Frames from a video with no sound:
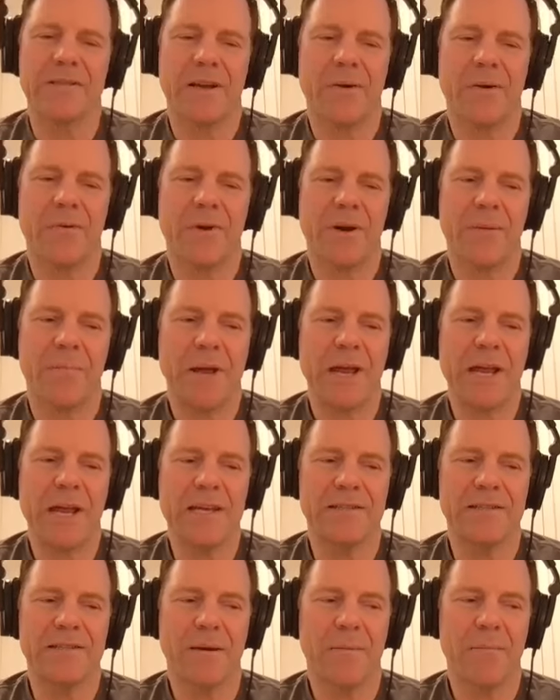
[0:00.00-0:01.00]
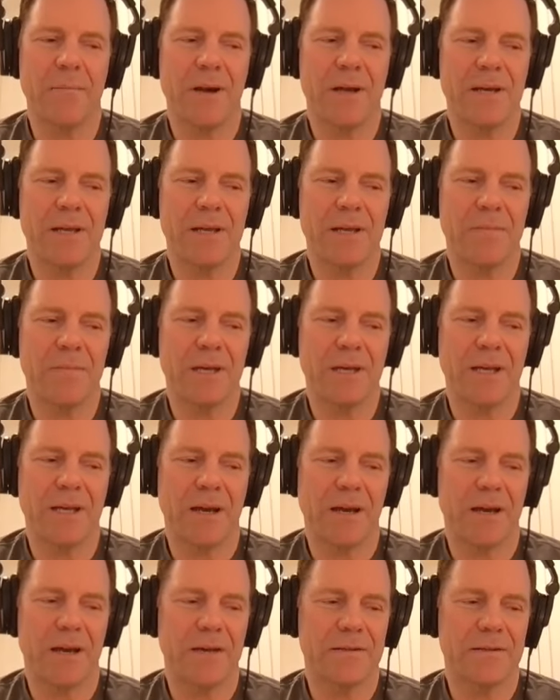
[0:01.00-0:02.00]
i don't want to pay somebody
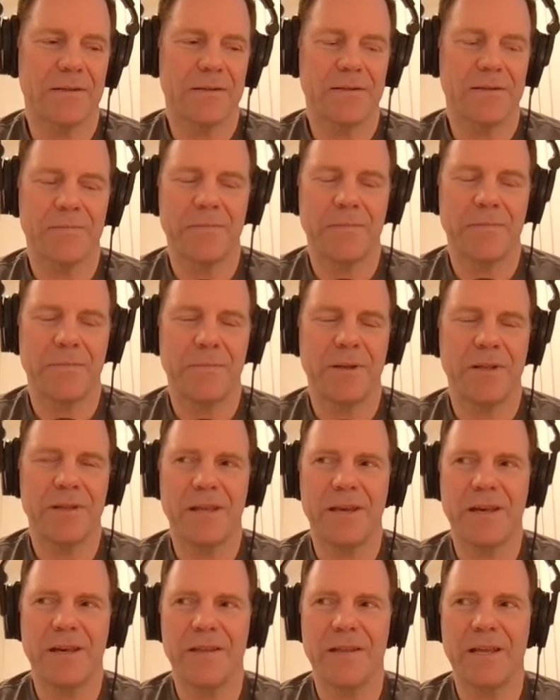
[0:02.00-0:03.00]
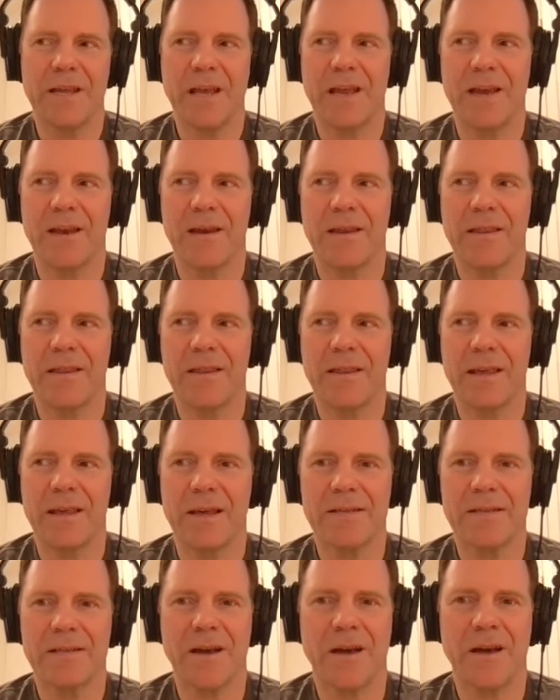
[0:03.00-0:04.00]
because but then in the end,
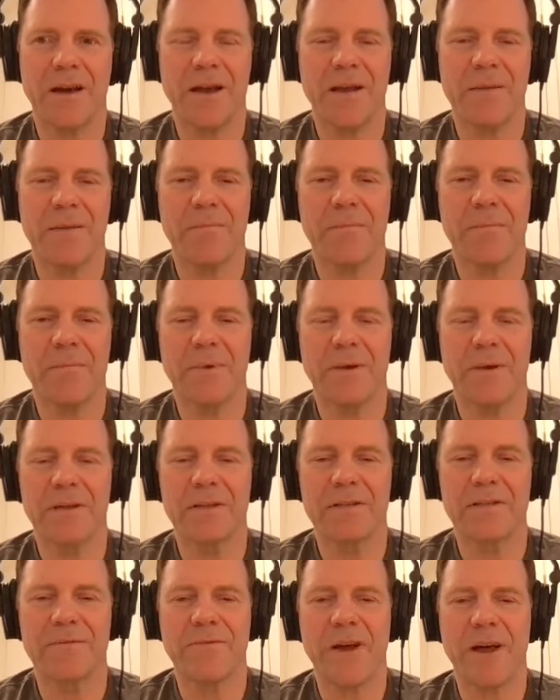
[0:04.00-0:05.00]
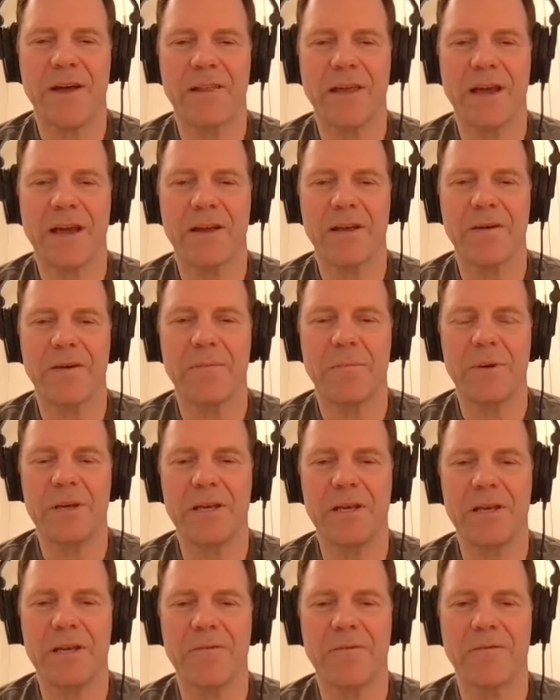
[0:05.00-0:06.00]
that time is that that could
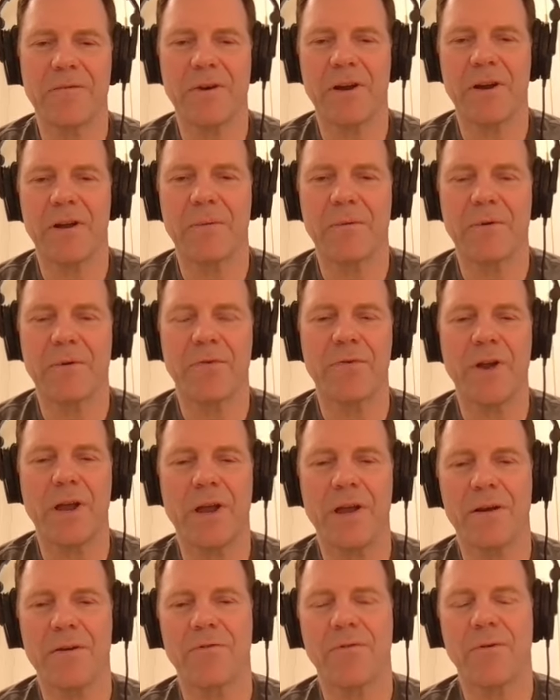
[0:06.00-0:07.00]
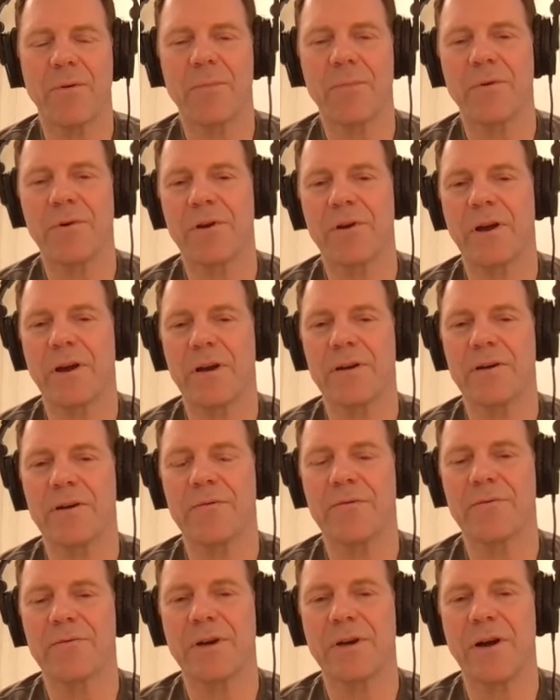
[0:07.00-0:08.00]
be a very creative or
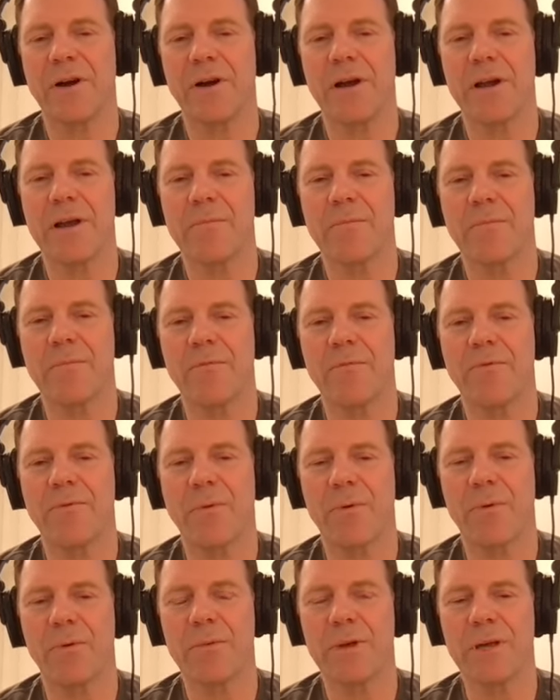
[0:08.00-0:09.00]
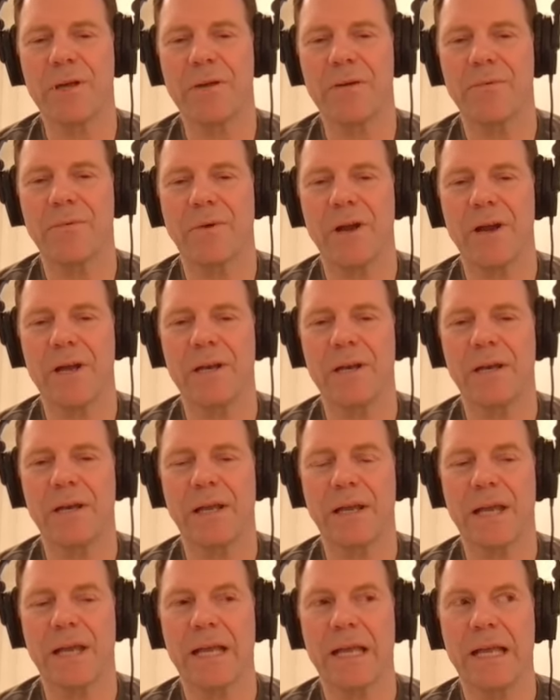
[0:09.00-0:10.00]
productive time for me, right? Like